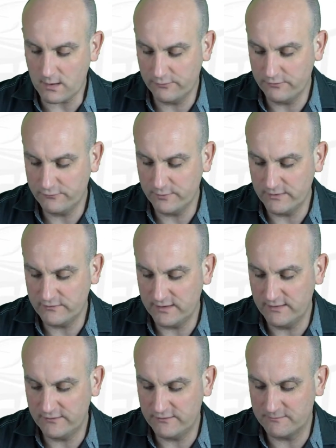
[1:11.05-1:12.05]
So if we
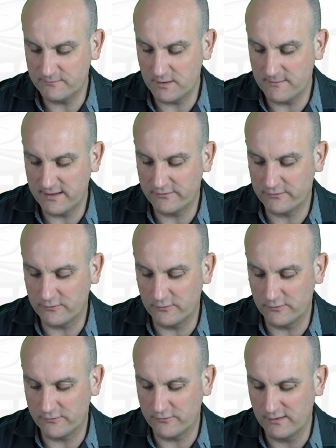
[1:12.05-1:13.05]
say this is my math
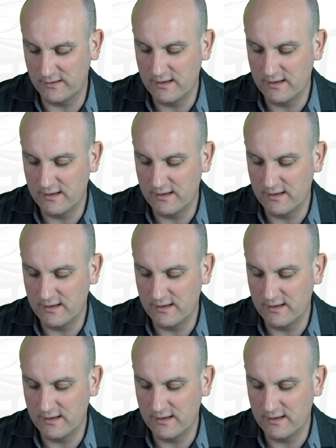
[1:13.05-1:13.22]
scores